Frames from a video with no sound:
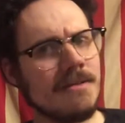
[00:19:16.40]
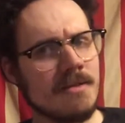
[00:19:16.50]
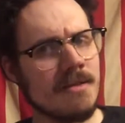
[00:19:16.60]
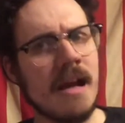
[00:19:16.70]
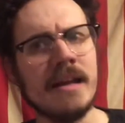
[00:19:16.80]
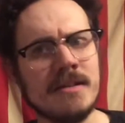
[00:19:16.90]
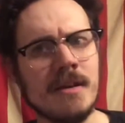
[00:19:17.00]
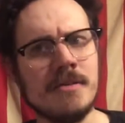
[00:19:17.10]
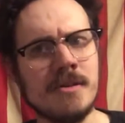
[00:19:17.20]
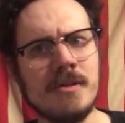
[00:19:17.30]
the second
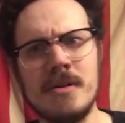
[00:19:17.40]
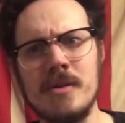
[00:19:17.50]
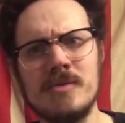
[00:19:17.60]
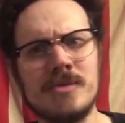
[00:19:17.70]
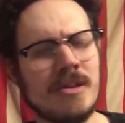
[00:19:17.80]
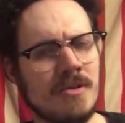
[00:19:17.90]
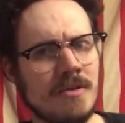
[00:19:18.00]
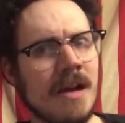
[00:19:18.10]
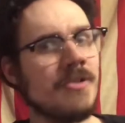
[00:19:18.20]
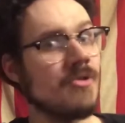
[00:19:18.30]
dungeon knows that you
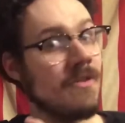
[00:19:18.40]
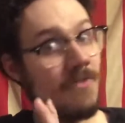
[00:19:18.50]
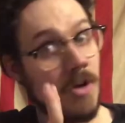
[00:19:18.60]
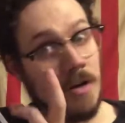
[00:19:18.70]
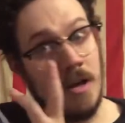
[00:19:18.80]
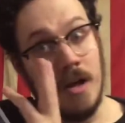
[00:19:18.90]
actually fought